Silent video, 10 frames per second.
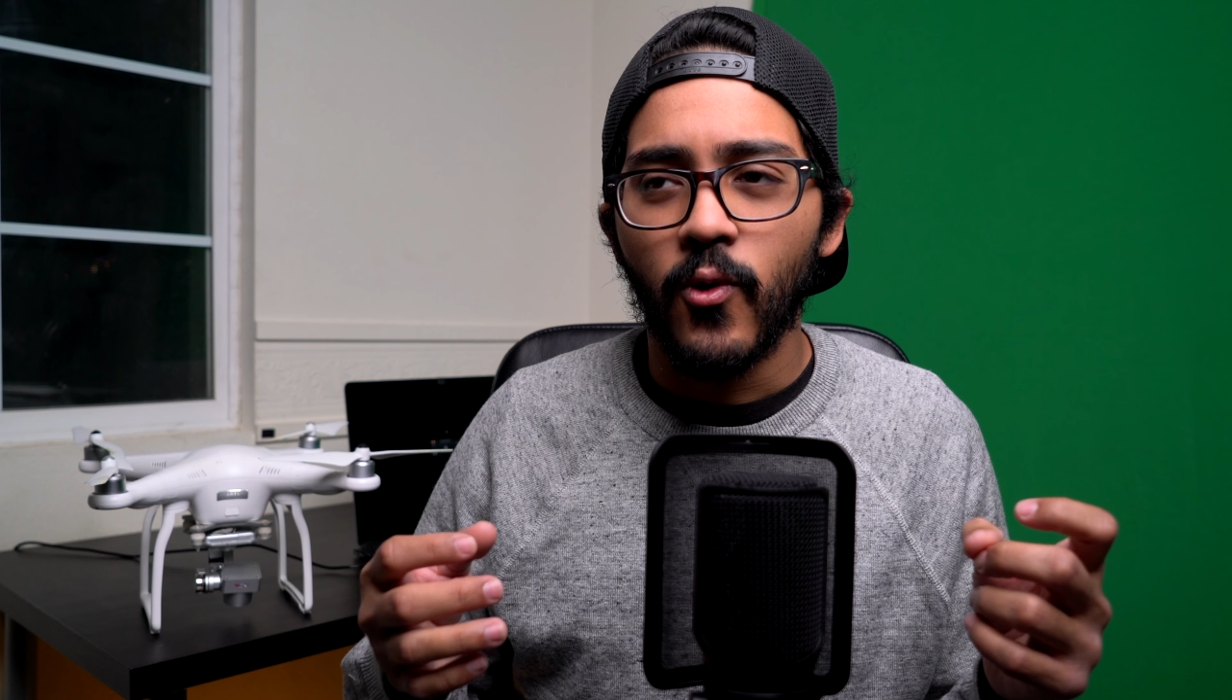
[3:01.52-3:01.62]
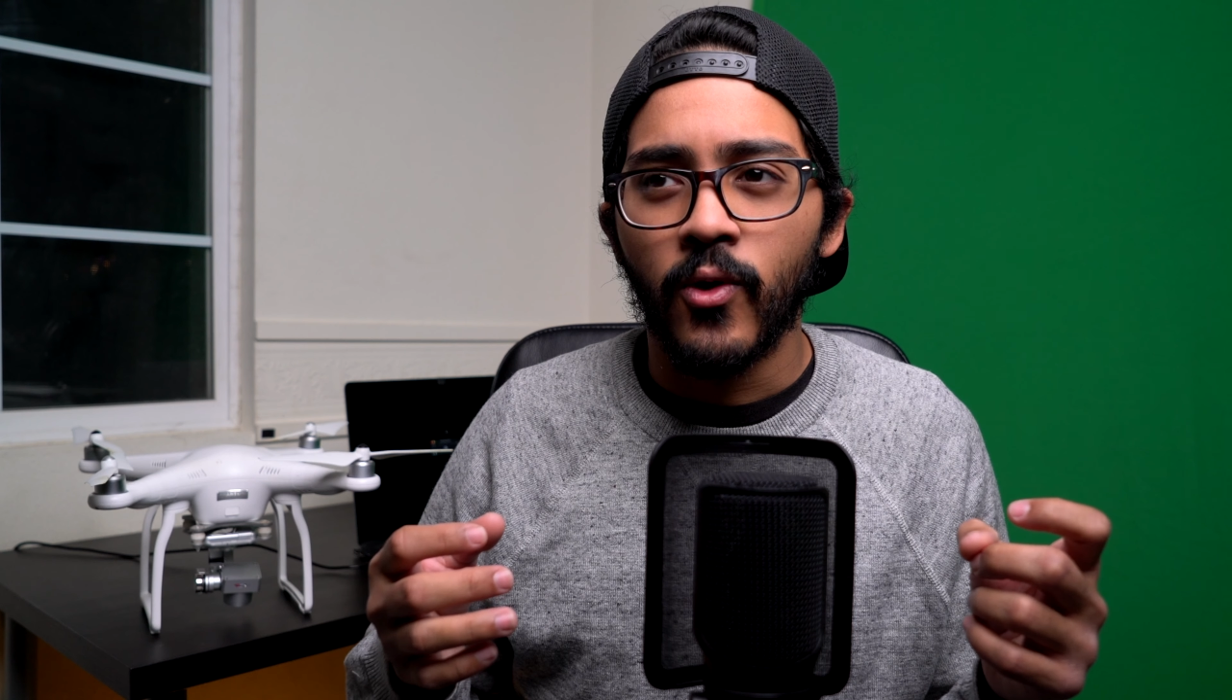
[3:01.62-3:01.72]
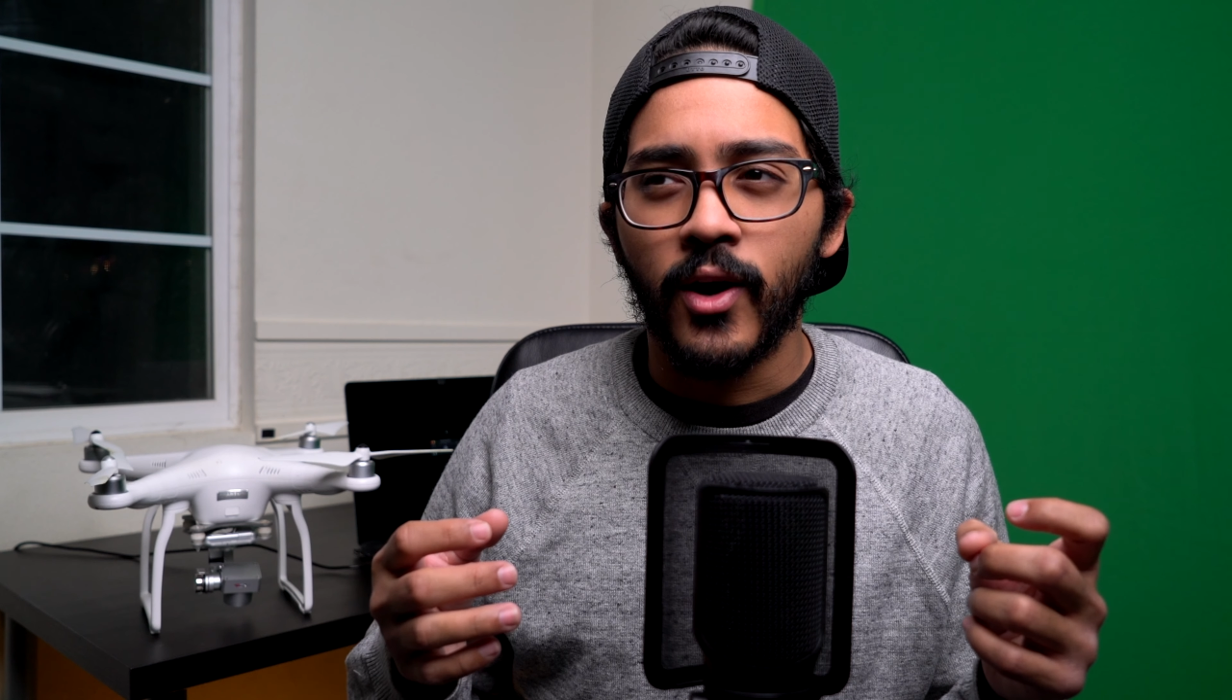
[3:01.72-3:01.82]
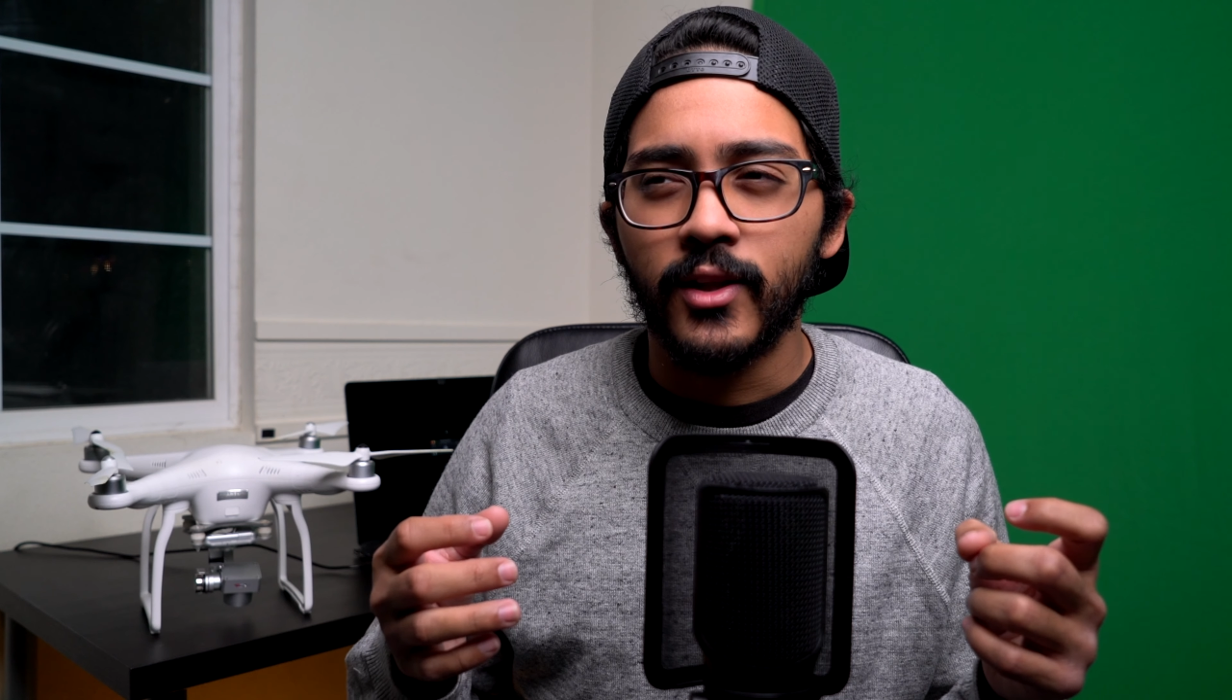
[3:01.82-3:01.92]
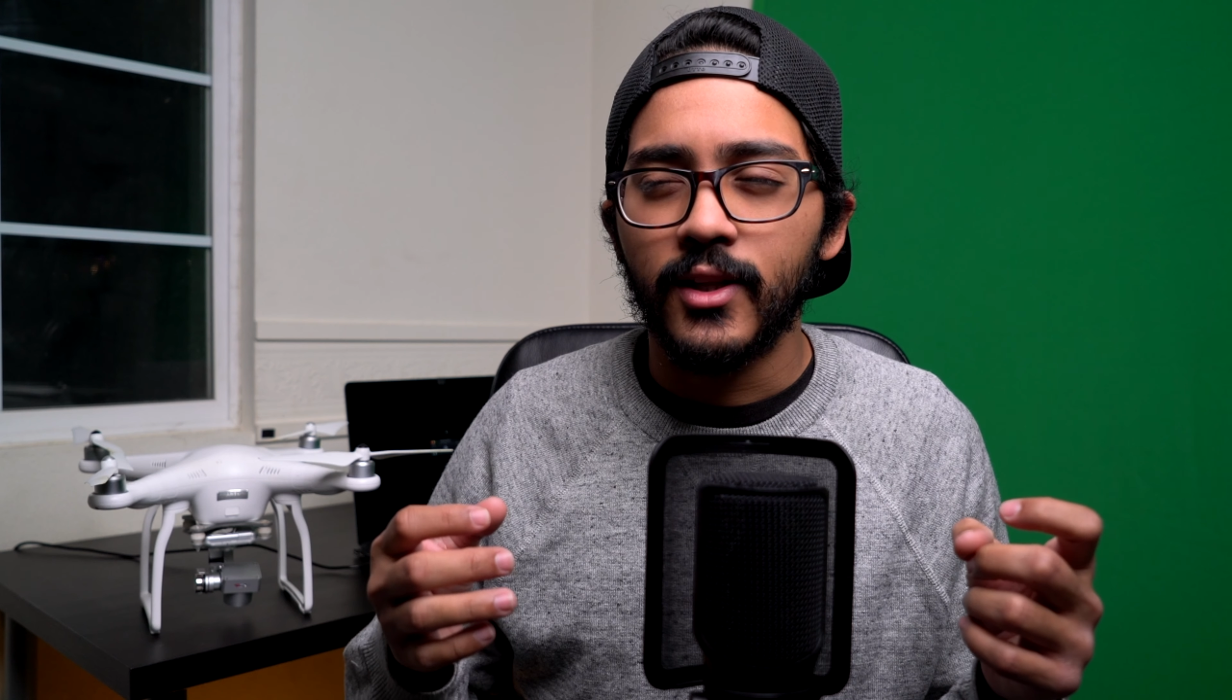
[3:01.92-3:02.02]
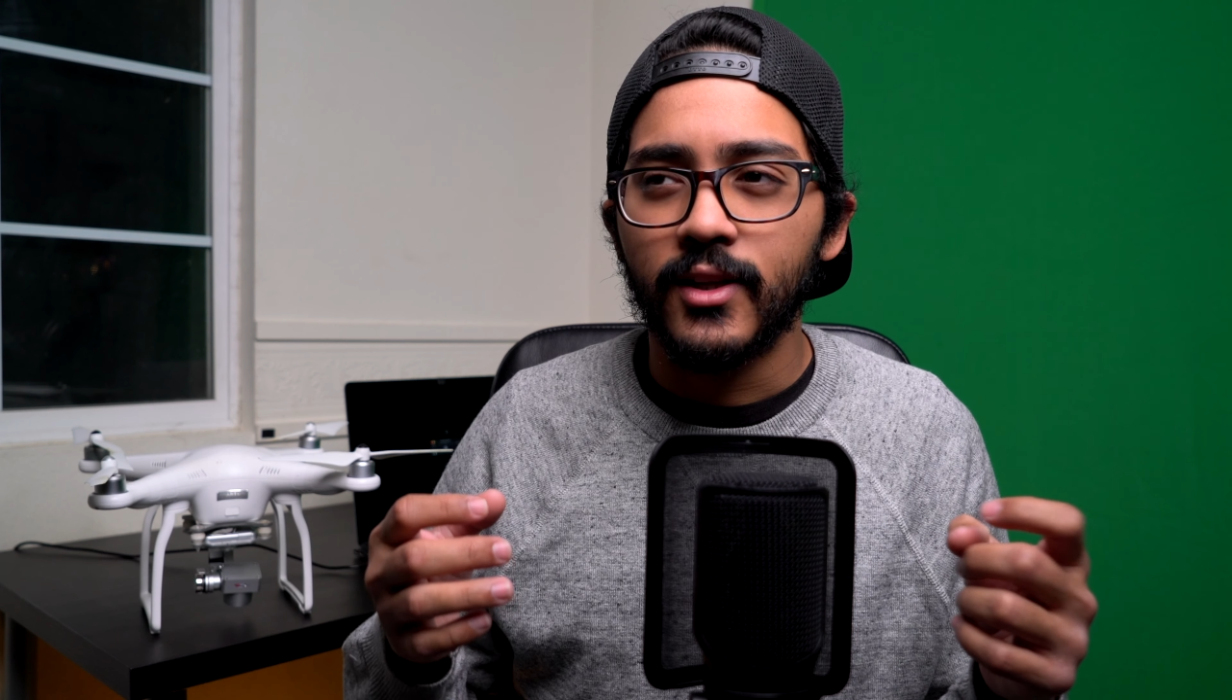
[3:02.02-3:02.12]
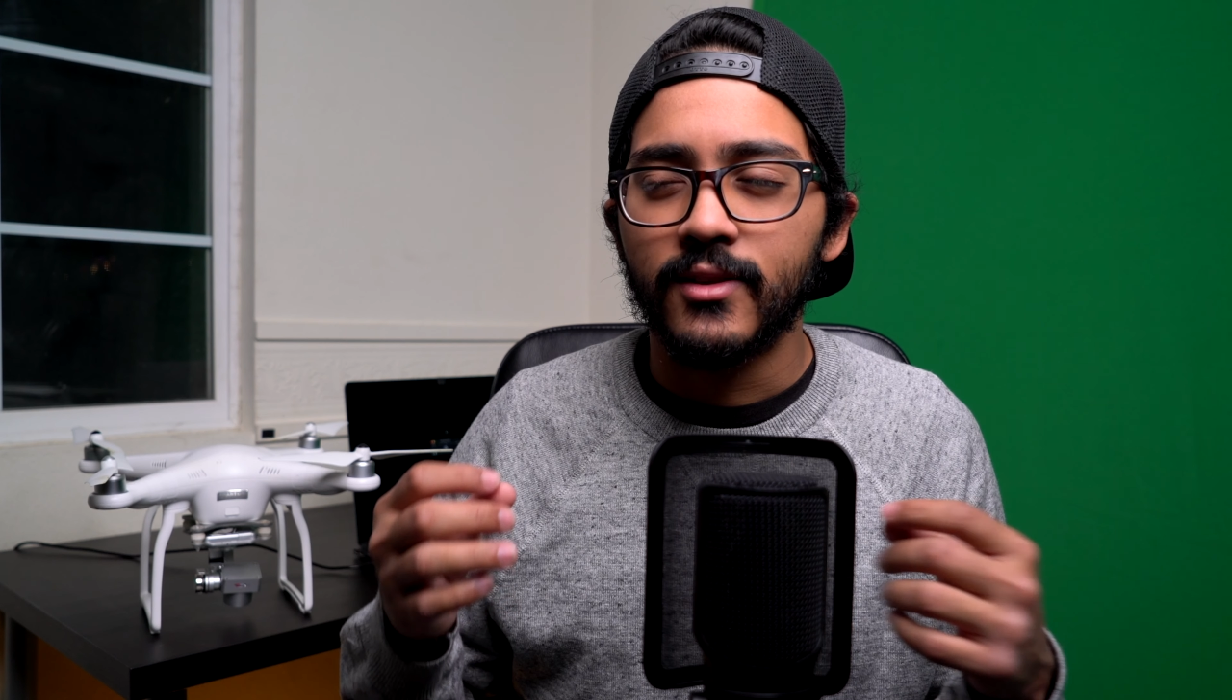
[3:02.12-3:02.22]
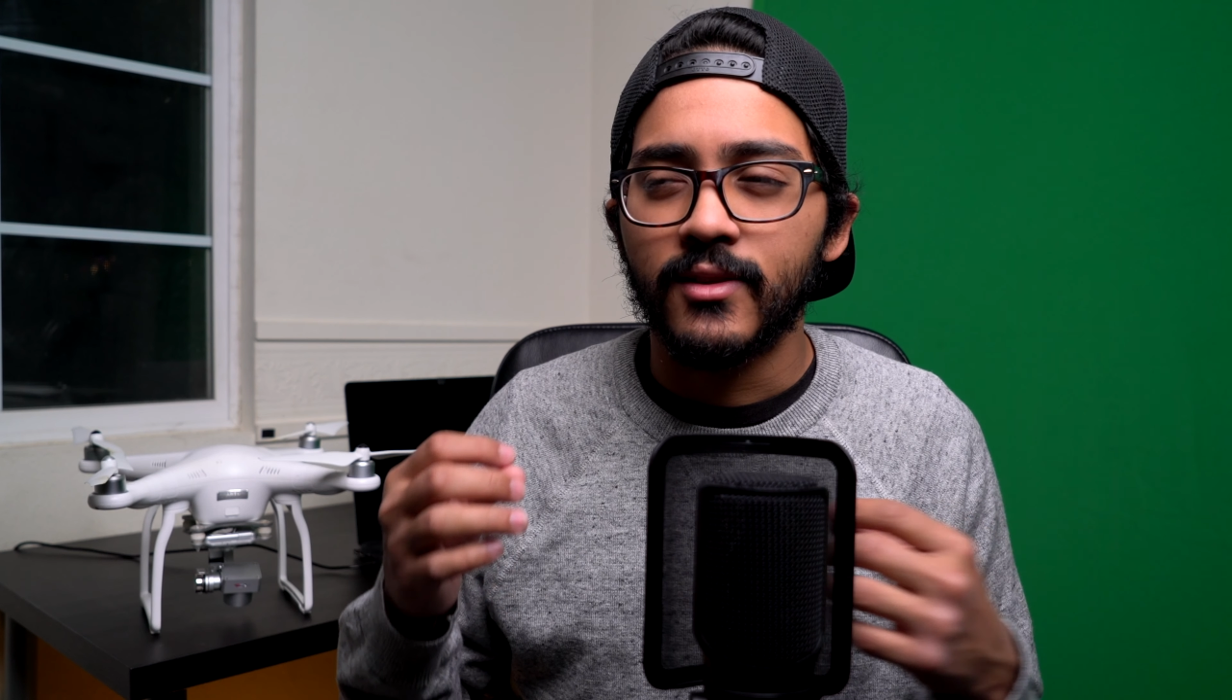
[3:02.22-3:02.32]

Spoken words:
Or I think